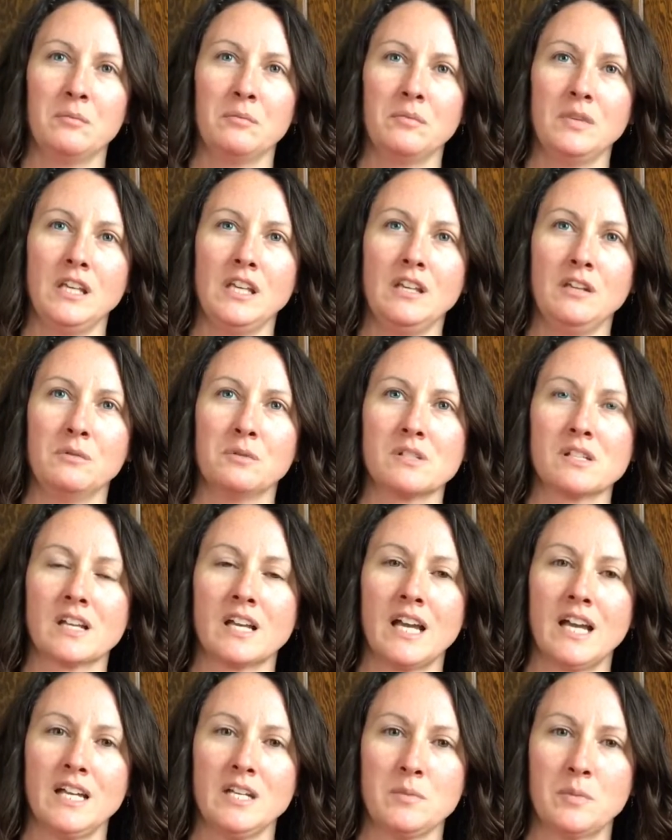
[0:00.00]
he was a
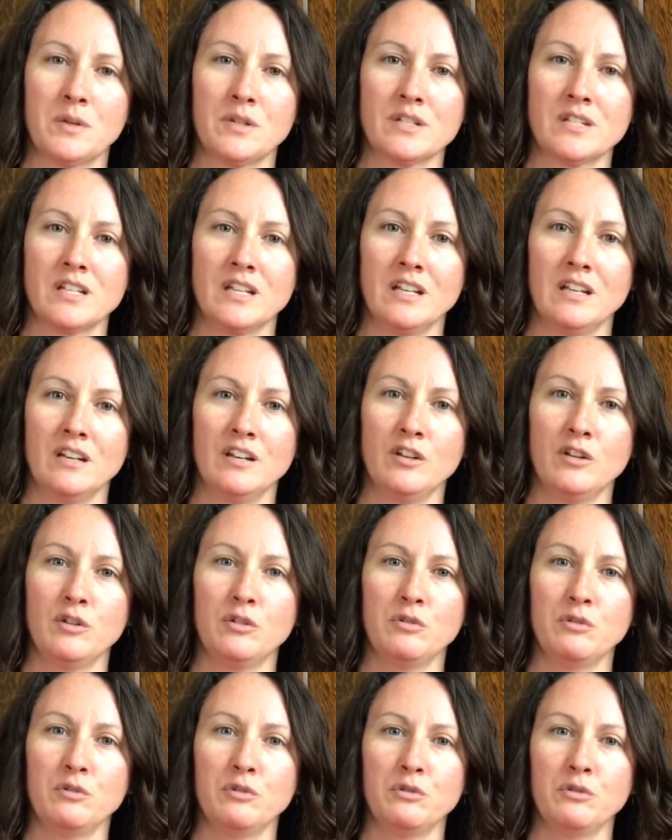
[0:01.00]
kind person
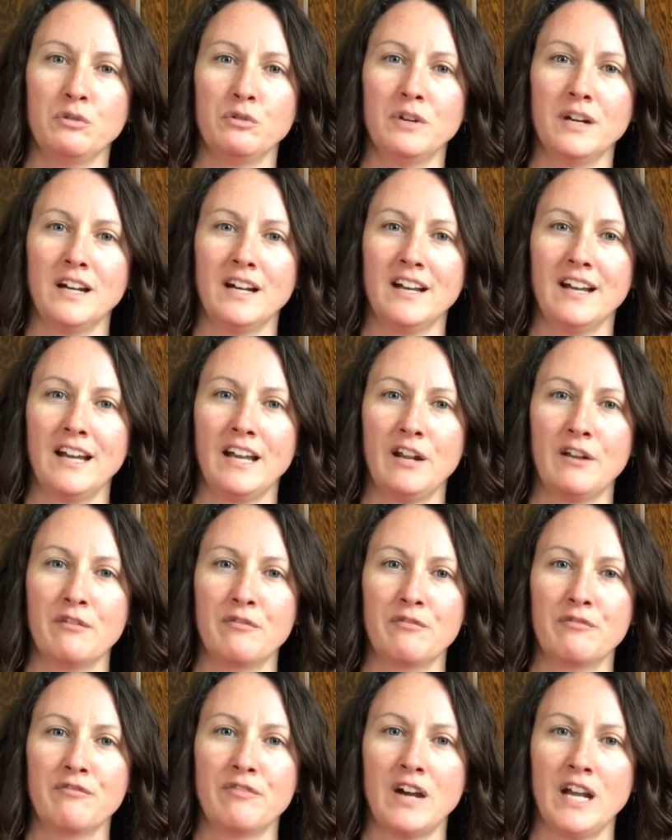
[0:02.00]
who had a
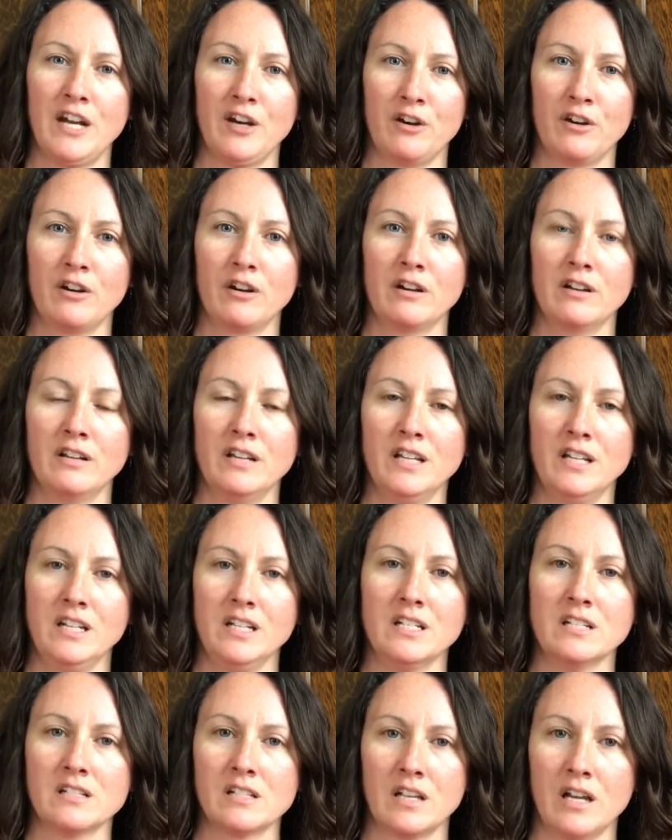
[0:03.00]
fire in
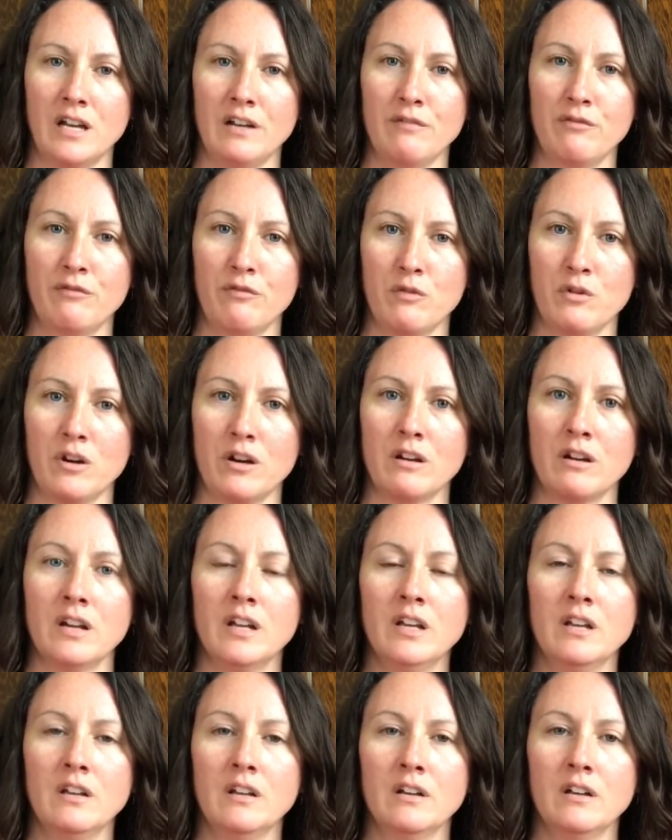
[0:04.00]
his gut for
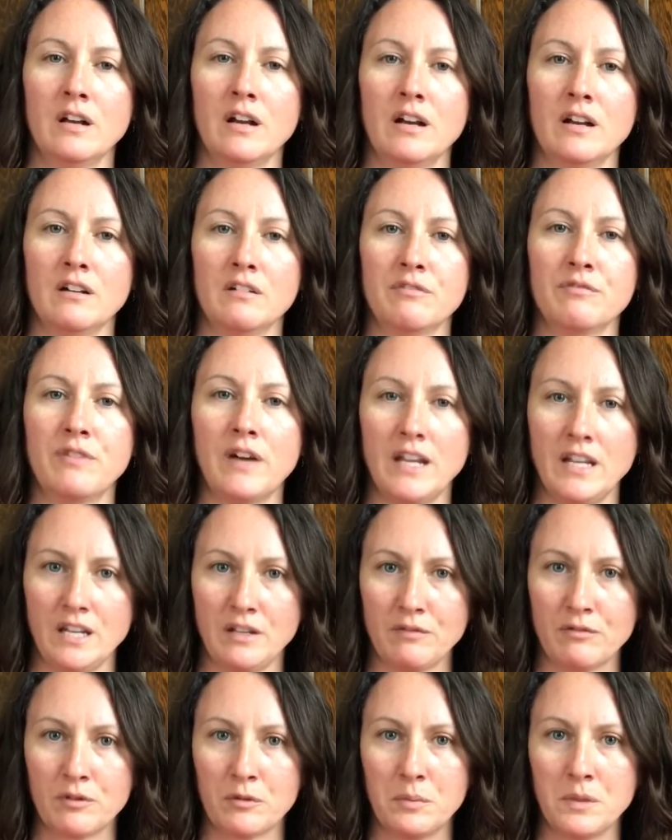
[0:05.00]

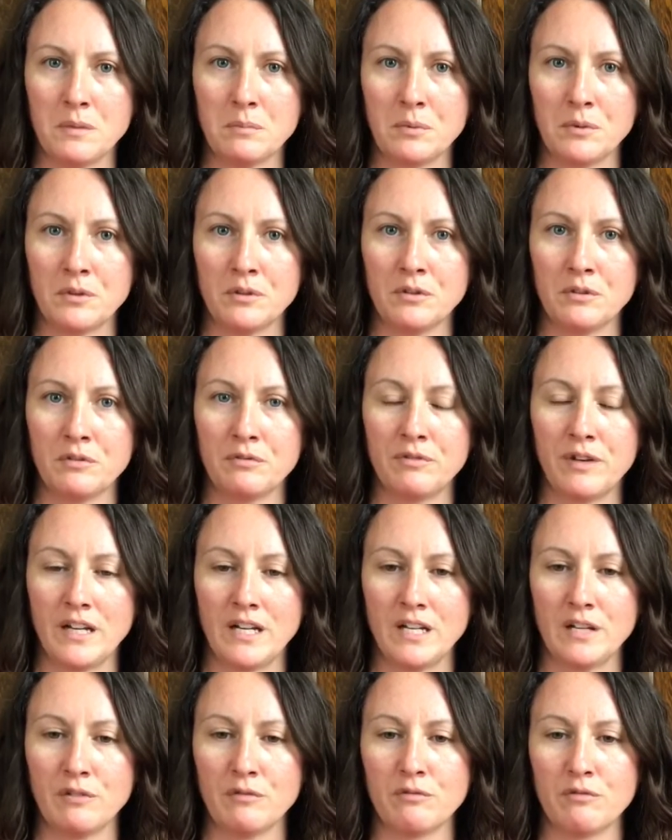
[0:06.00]
fighting for people,
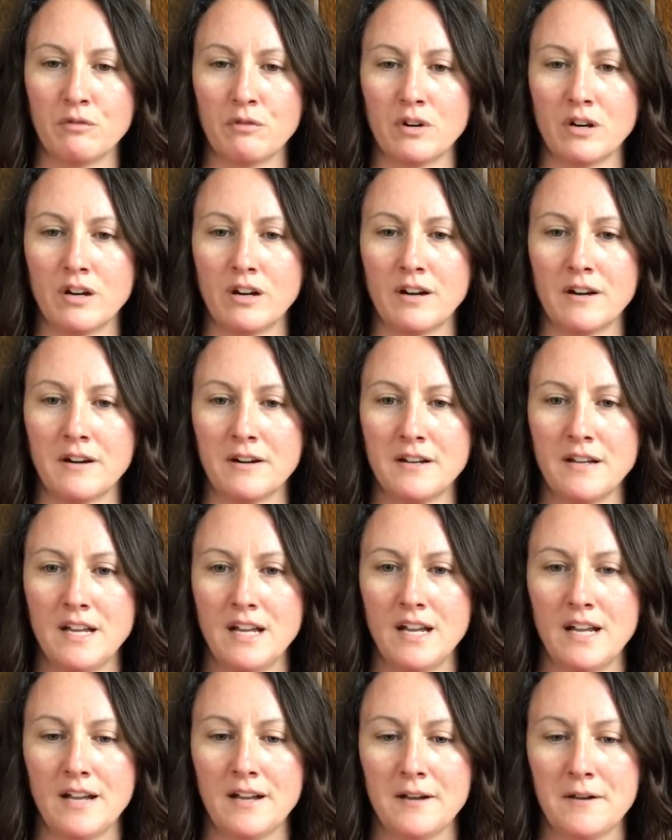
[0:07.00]
fighting for
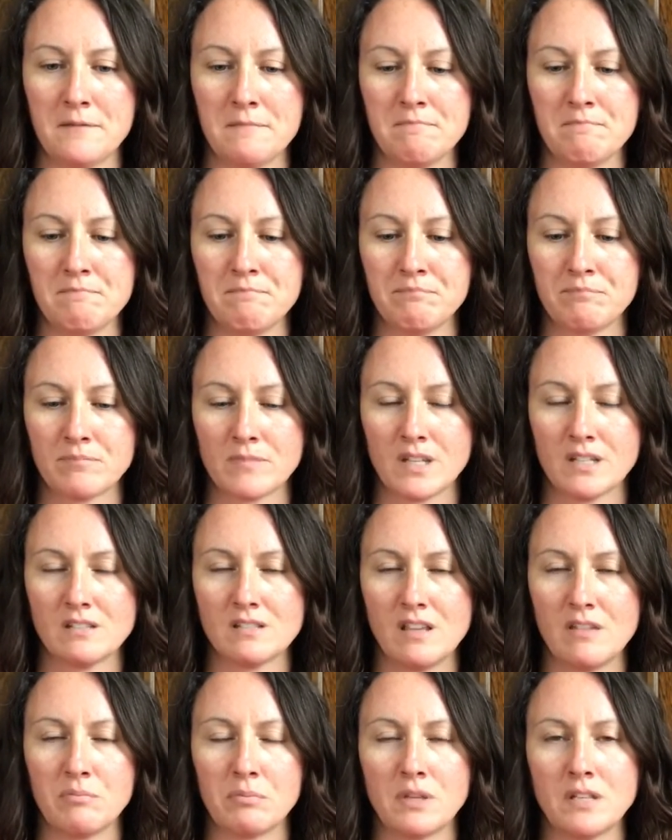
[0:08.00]

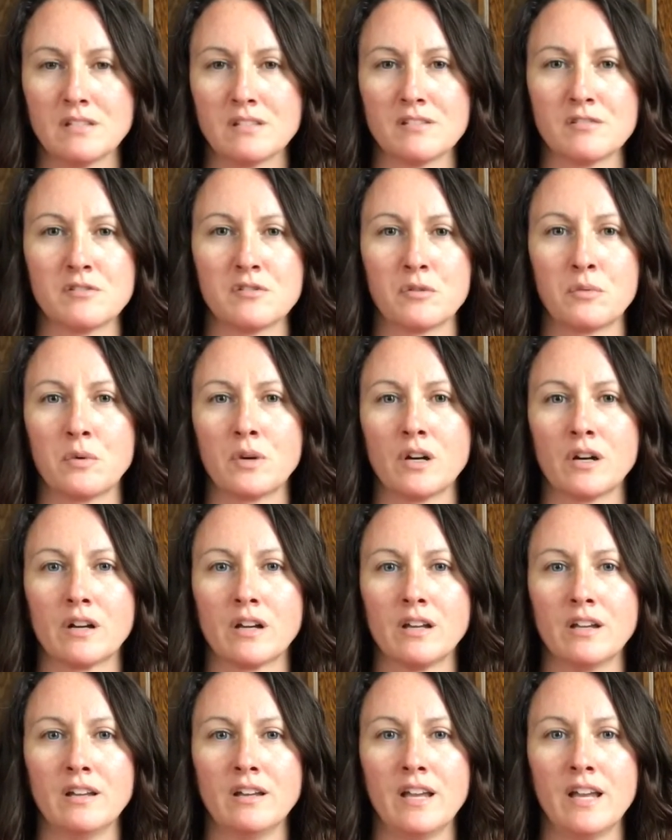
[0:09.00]
safe places to
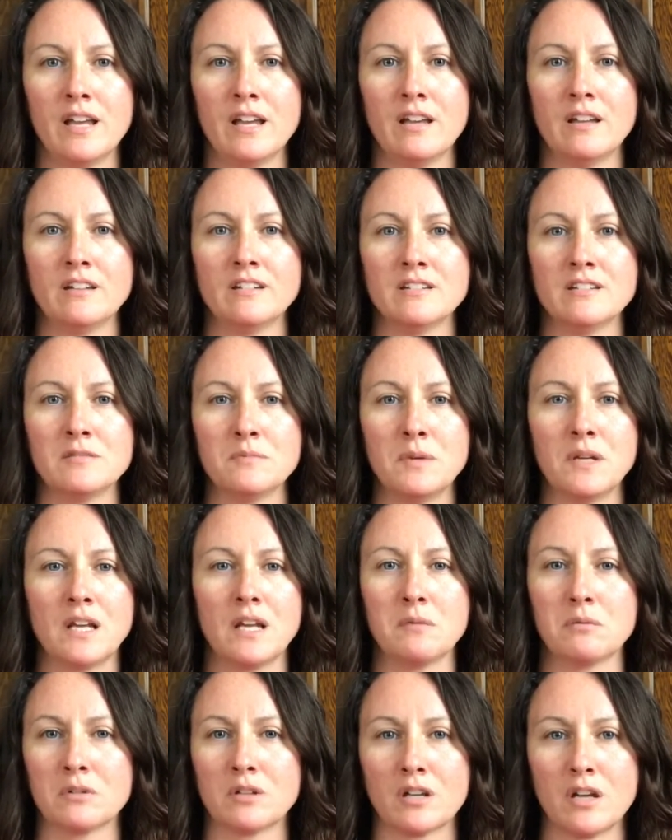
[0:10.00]
work, and being
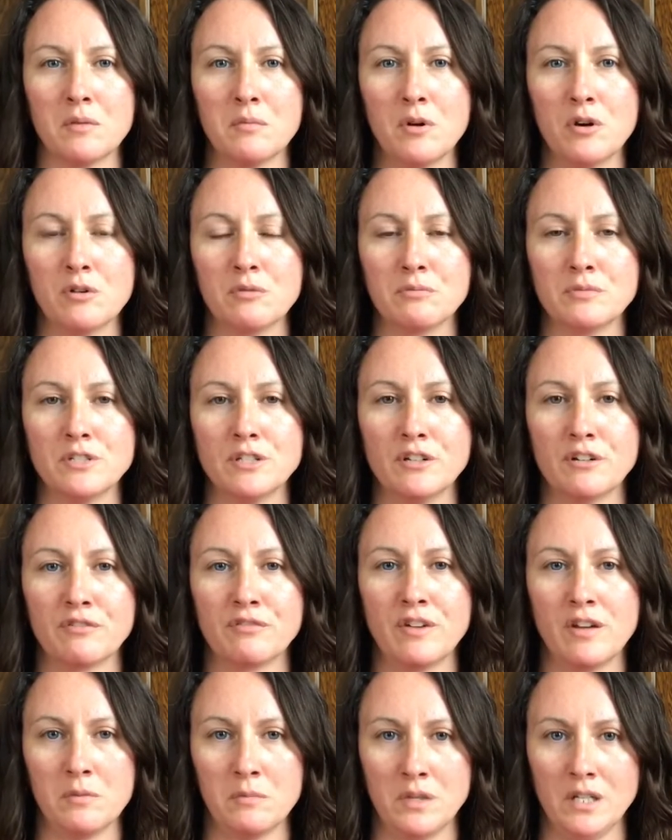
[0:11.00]
able to come home to your
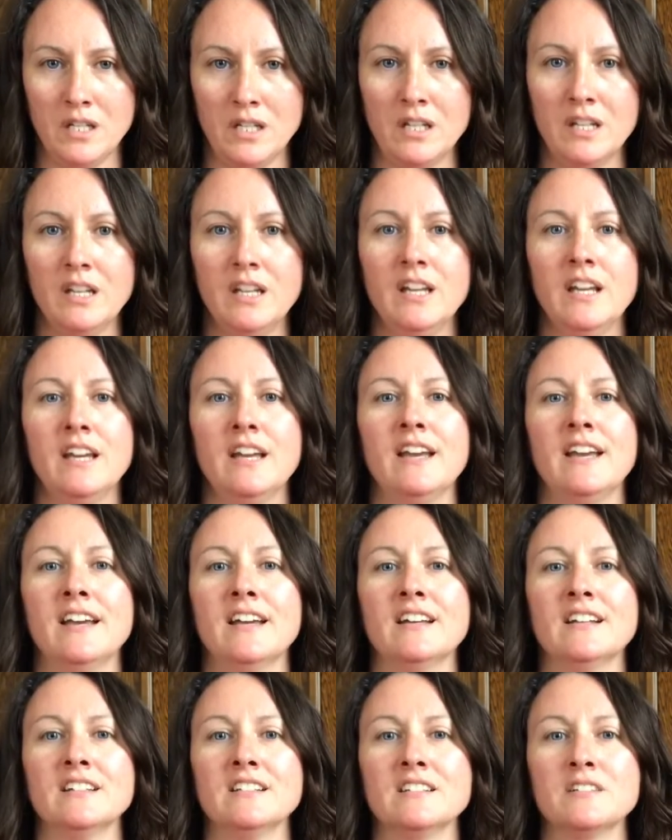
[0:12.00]
family
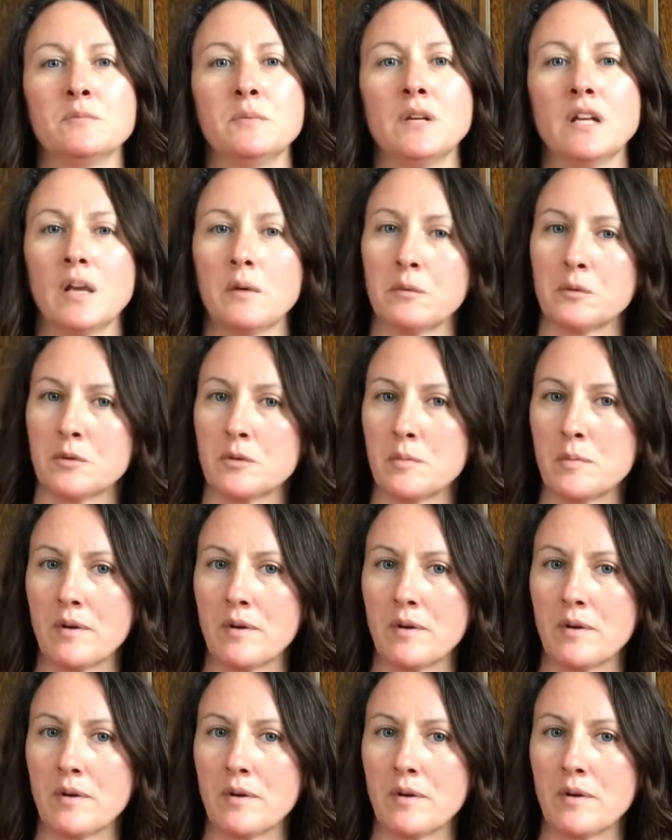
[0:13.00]
and being able to